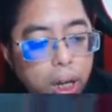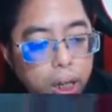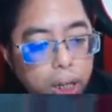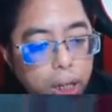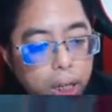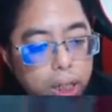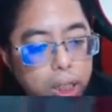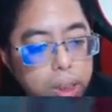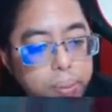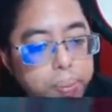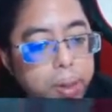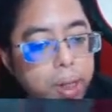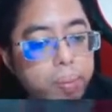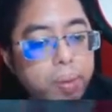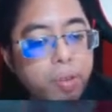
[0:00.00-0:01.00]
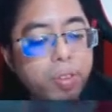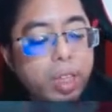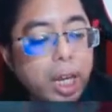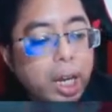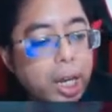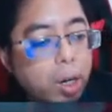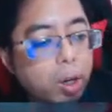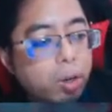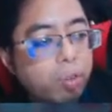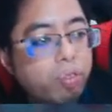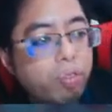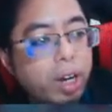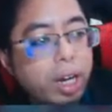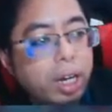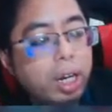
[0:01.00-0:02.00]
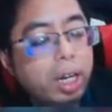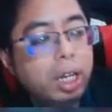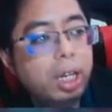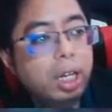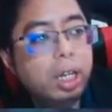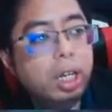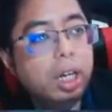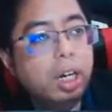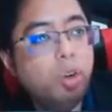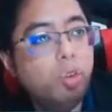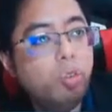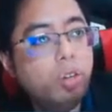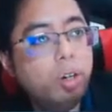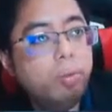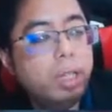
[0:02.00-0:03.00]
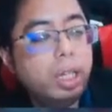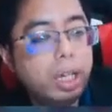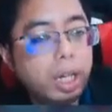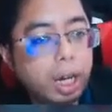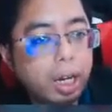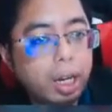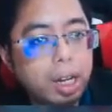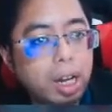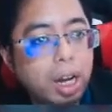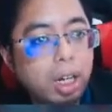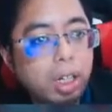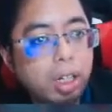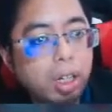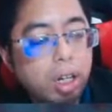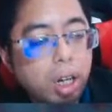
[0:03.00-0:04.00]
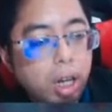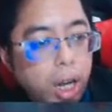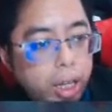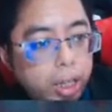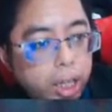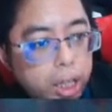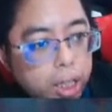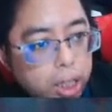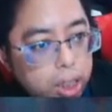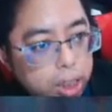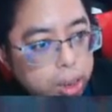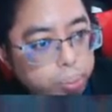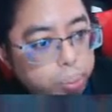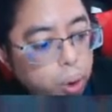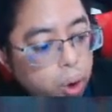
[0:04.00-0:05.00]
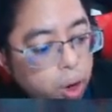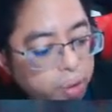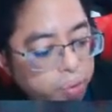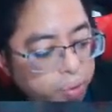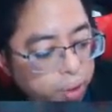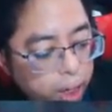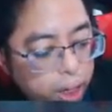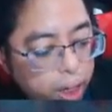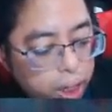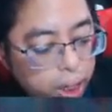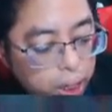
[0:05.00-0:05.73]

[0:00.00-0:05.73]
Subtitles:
Okay, the sperm, if they cannot find any ovum, they die. And then the spore, if it